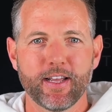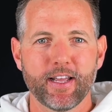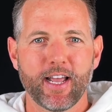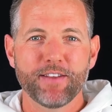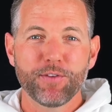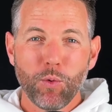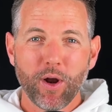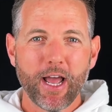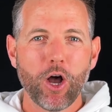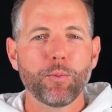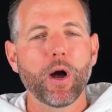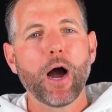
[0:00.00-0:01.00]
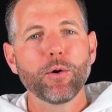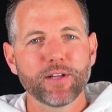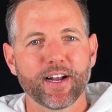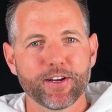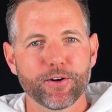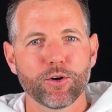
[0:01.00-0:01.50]
And if you want help
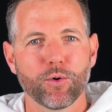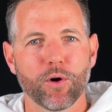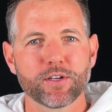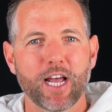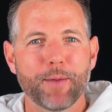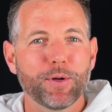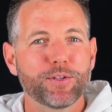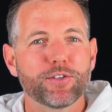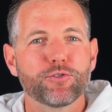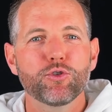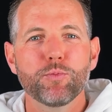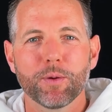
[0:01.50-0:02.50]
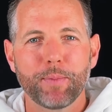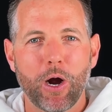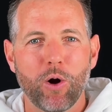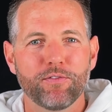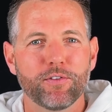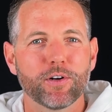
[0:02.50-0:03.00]
outlining your course, I built a super
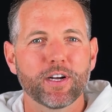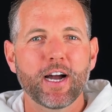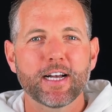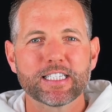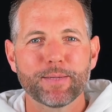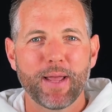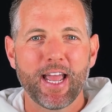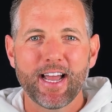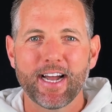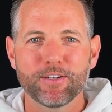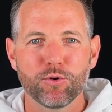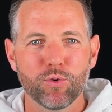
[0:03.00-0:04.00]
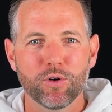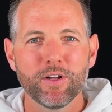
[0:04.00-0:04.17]
powerful custom AI tool